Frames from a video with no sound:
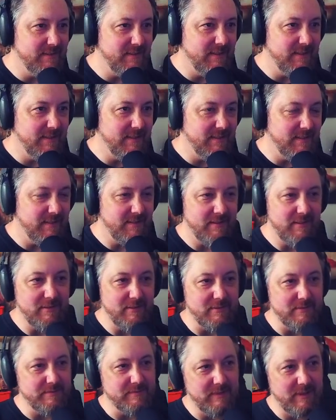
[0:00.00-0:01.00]
I don't know.
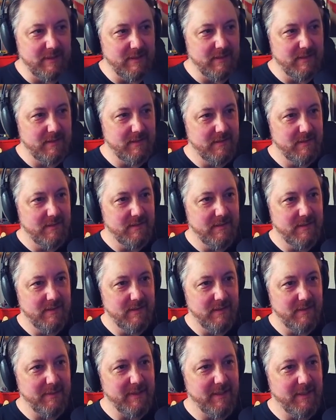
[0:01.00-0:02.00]

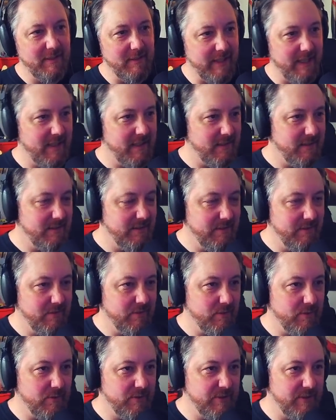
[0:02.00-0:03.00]
I mean, their attitudes
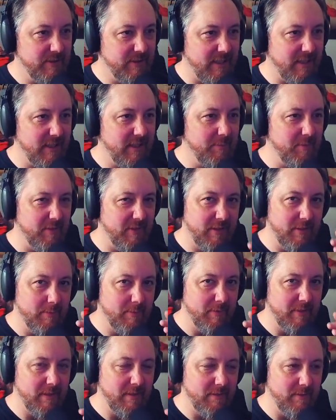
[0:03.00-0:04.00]
towards you, how they present
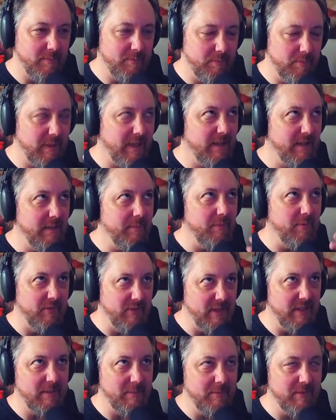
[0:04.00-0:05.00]

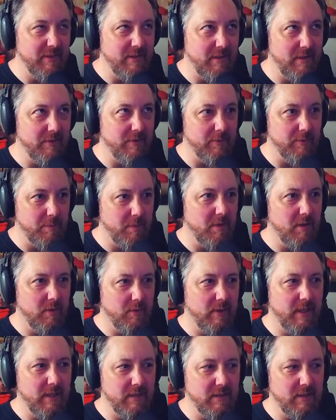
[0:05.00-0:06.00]
themselves is part of
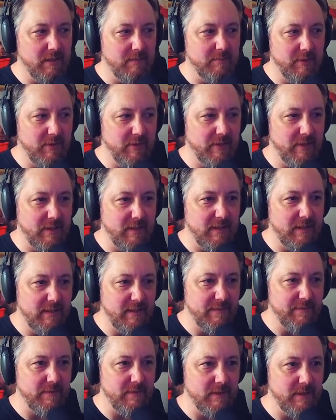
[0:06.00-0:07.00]
why I look at music
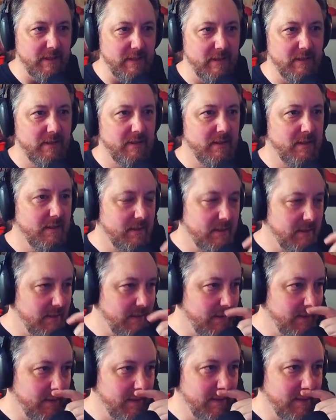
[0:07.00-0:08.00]
differently.
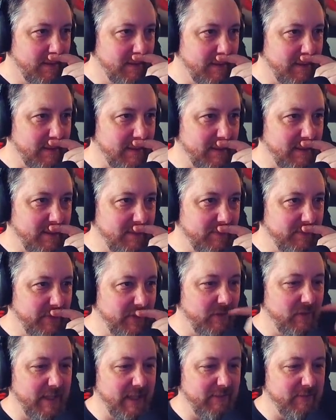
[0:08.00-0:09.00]
You
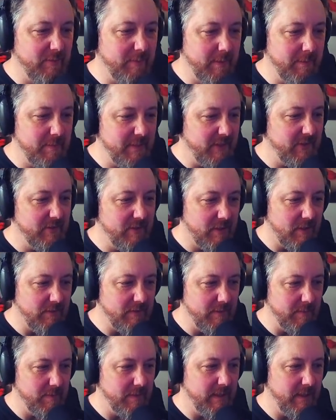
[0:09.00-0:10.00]
don't have to be pissed off
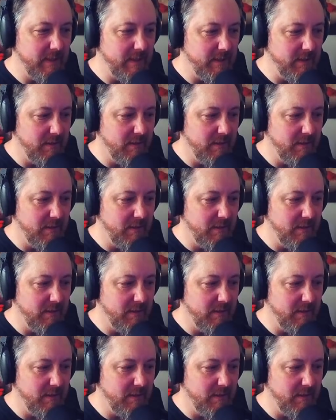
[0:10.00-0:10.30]
to play